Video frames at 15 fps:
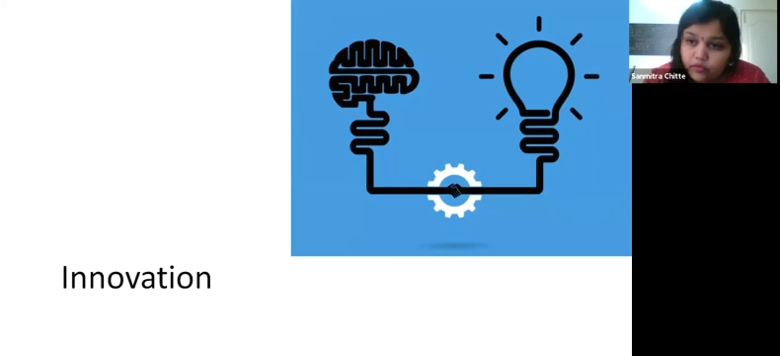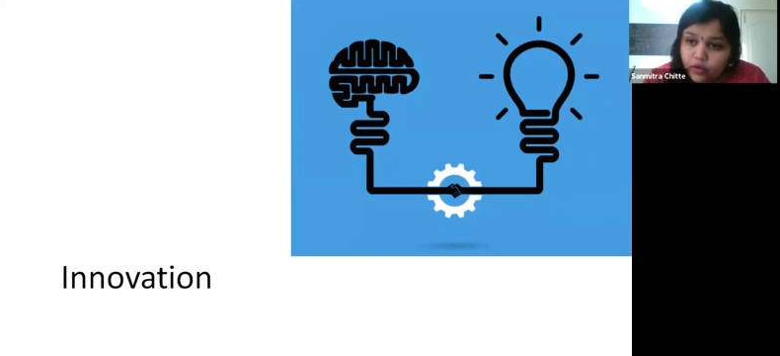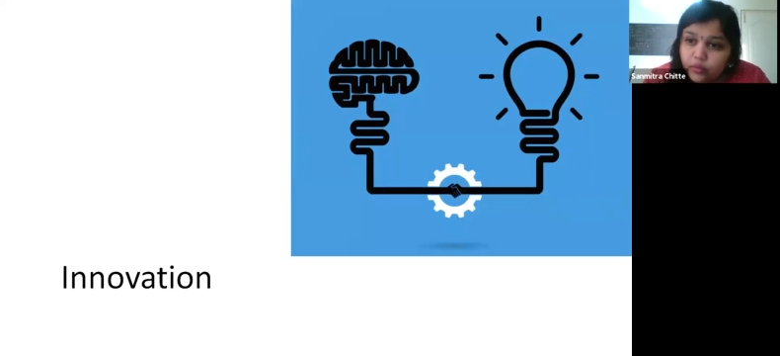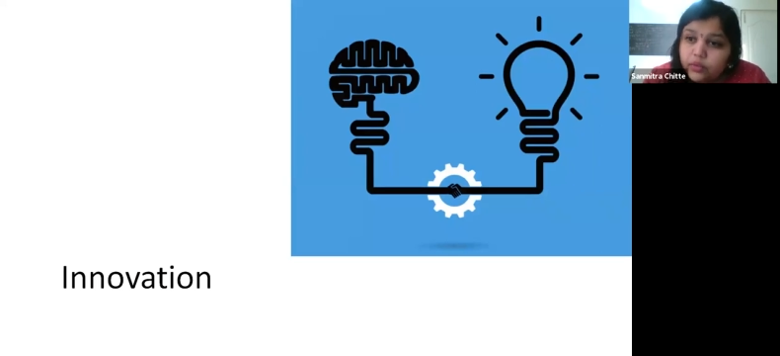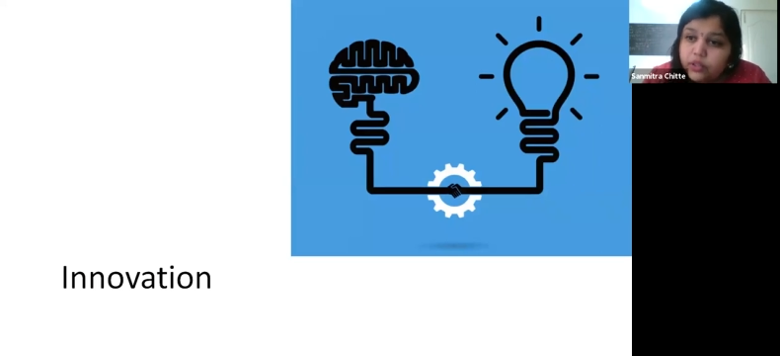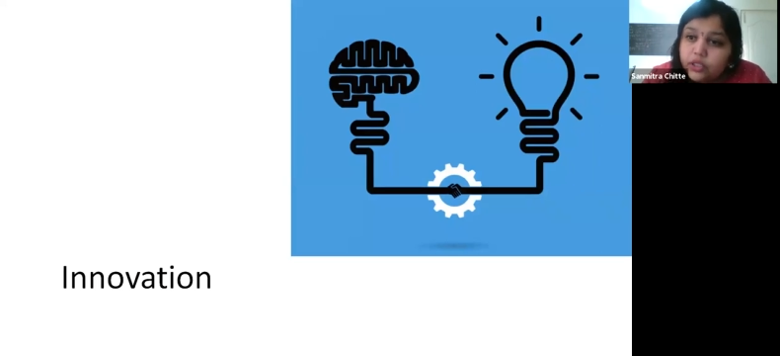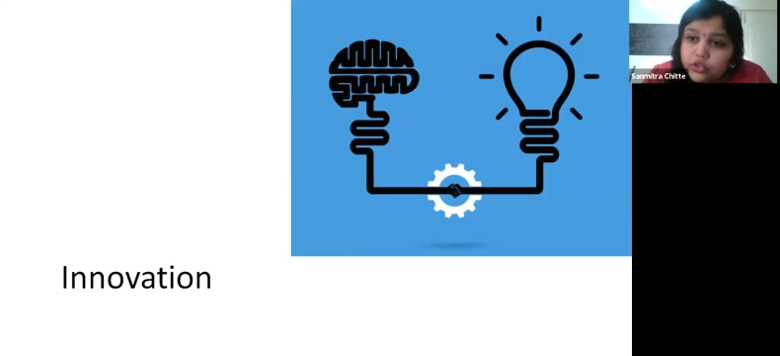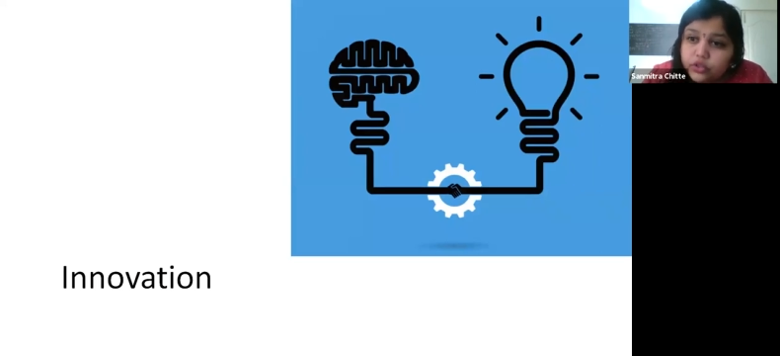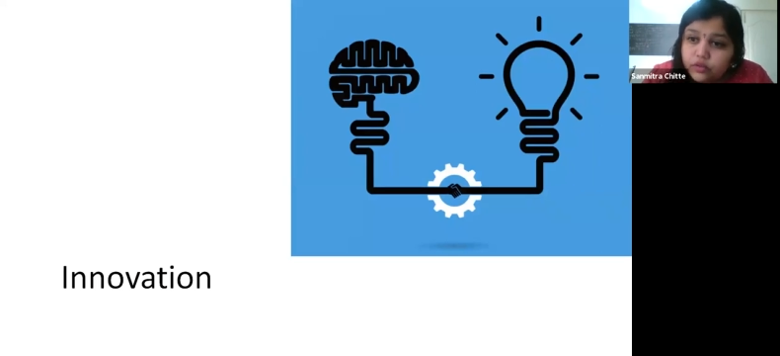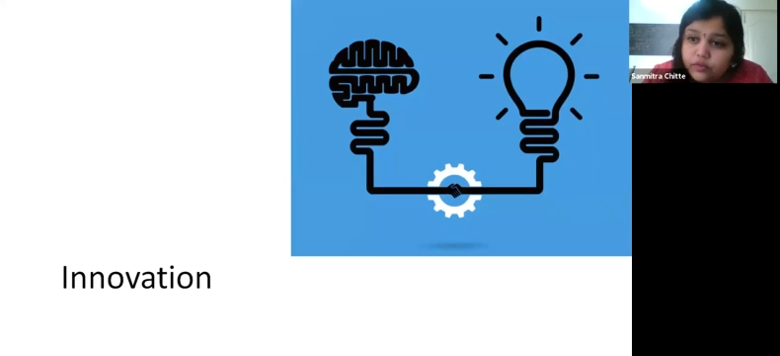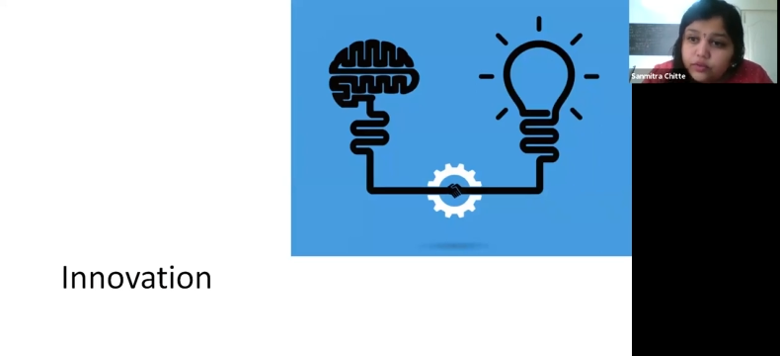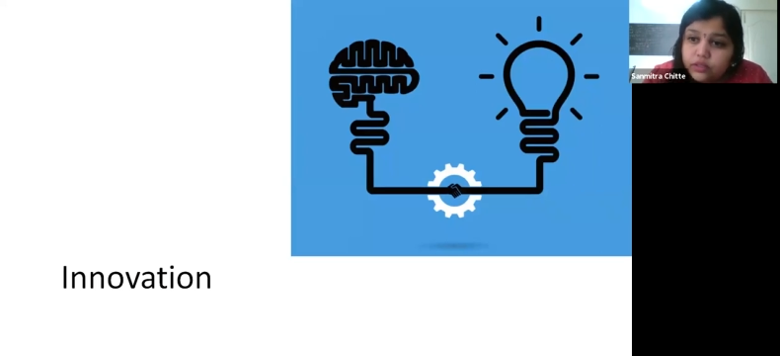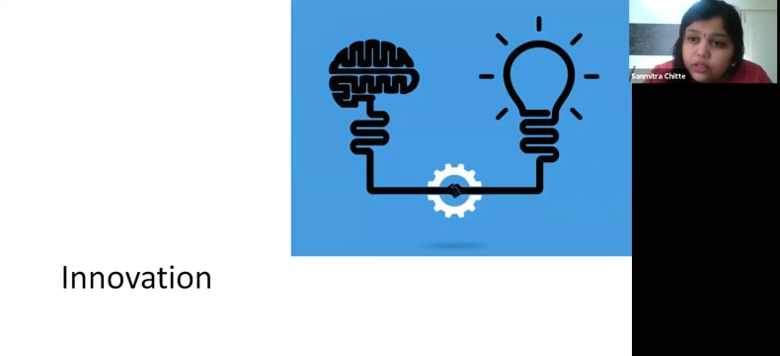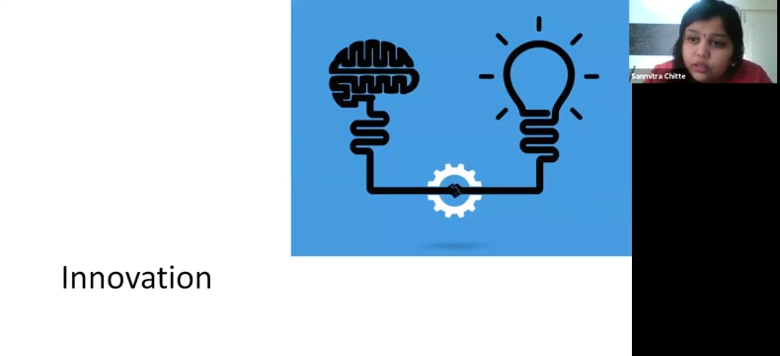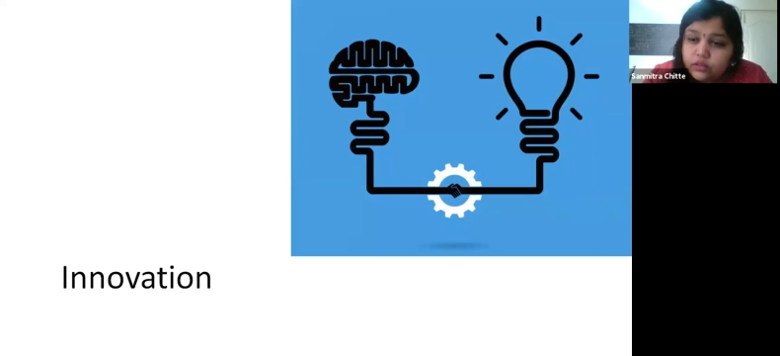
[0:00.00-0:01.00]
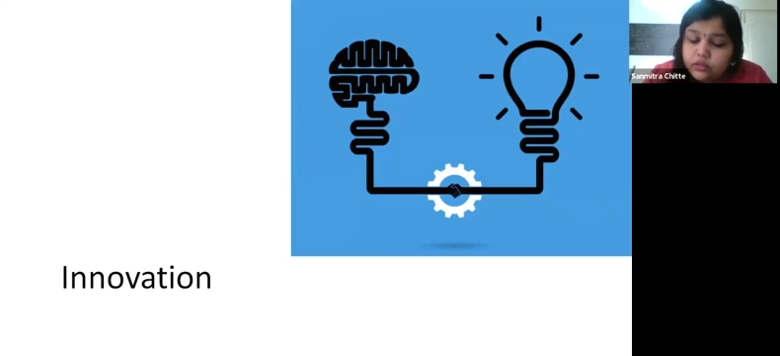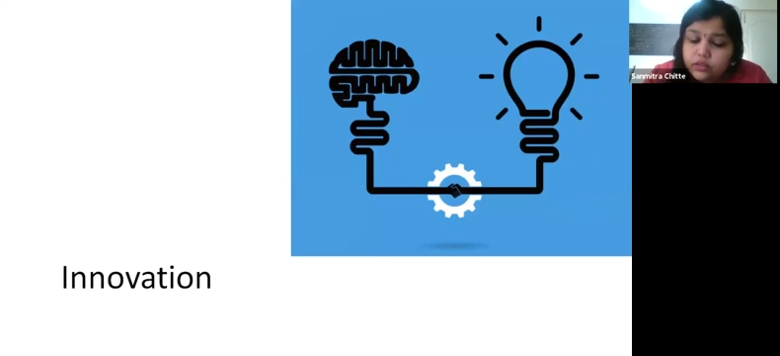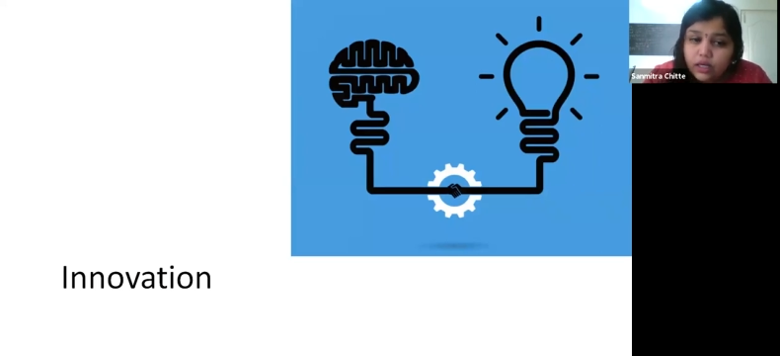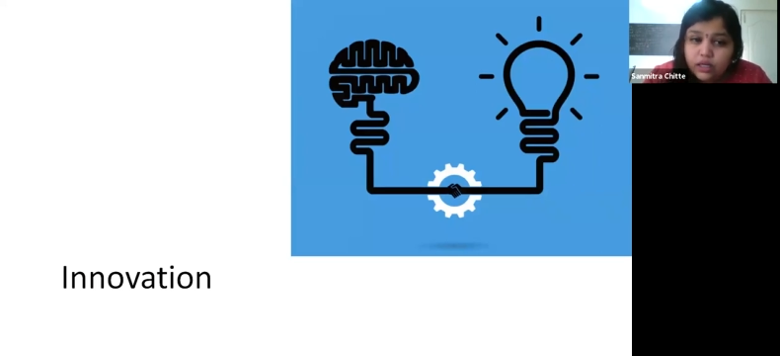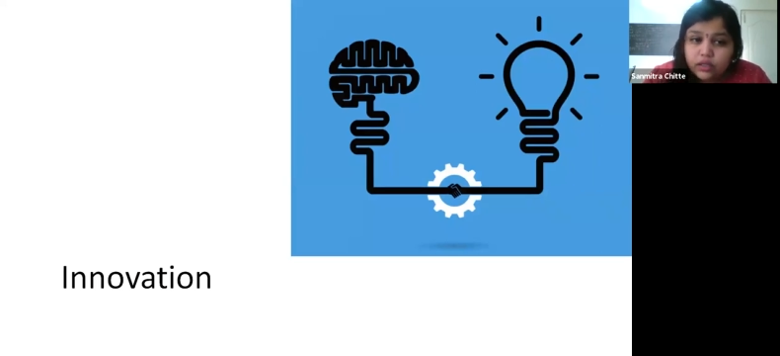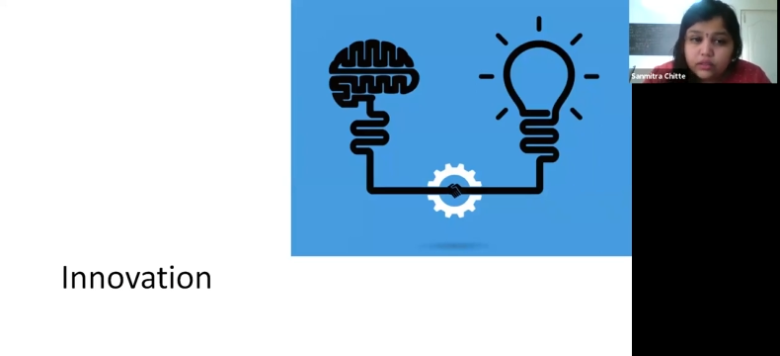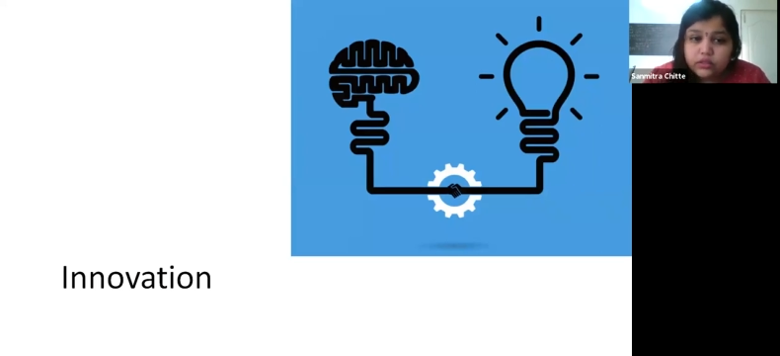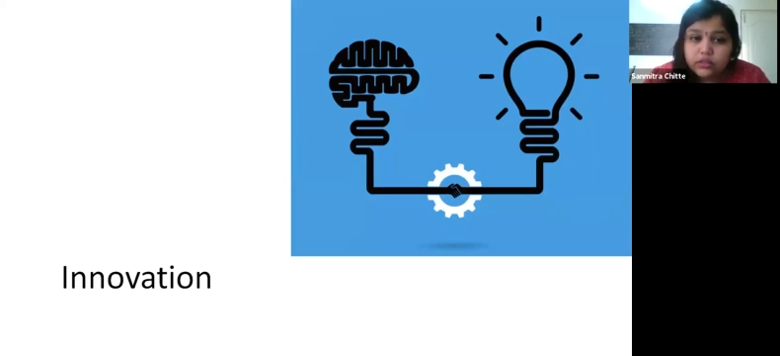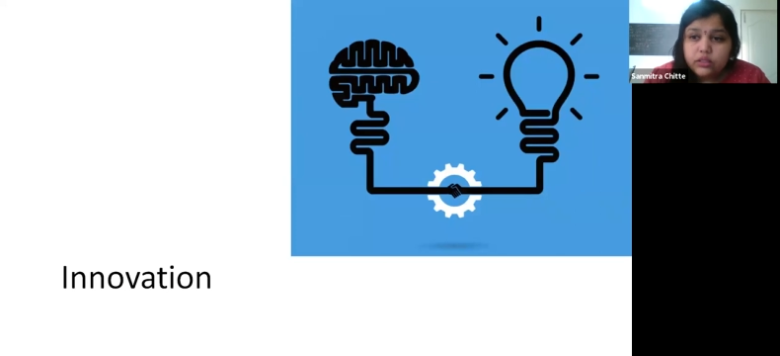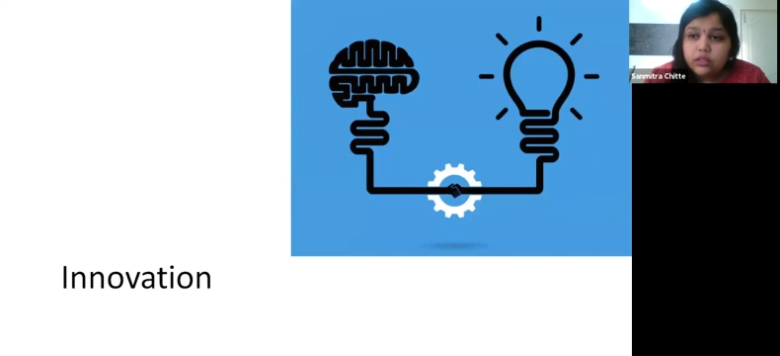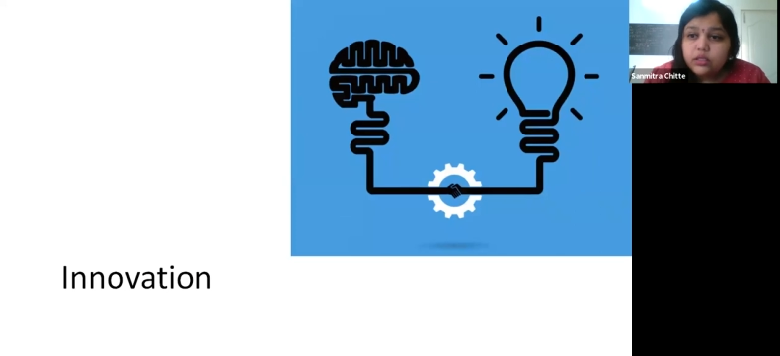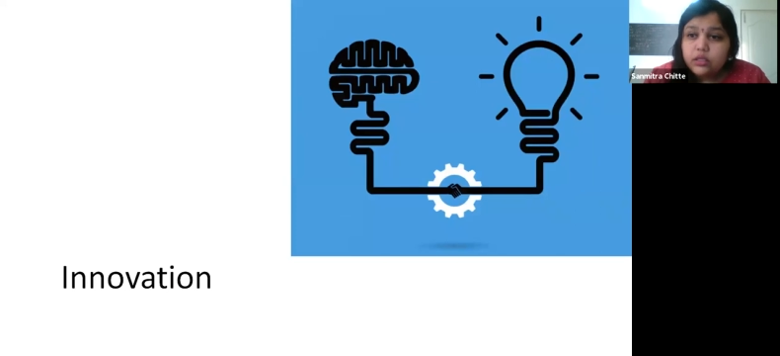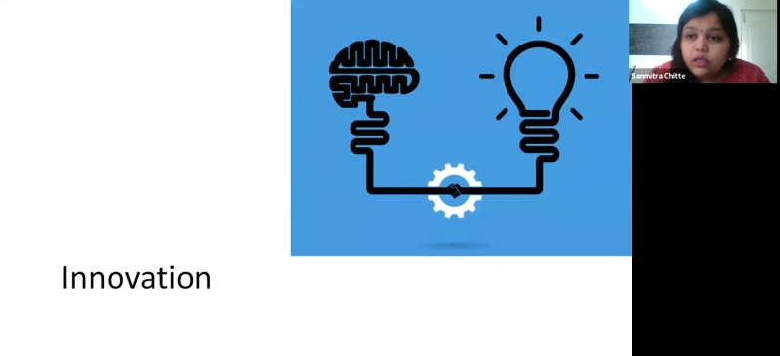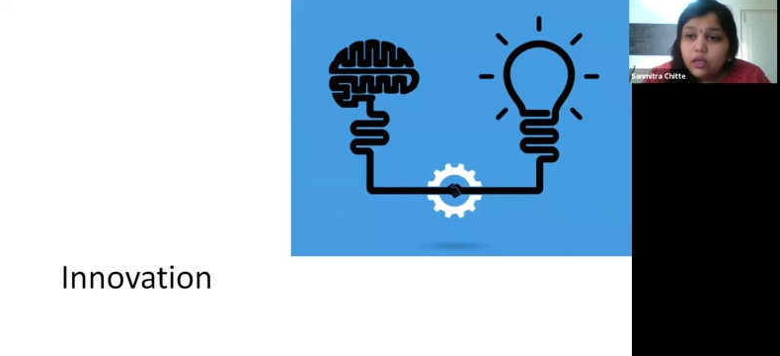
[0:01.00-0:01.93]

formulation of design strategy,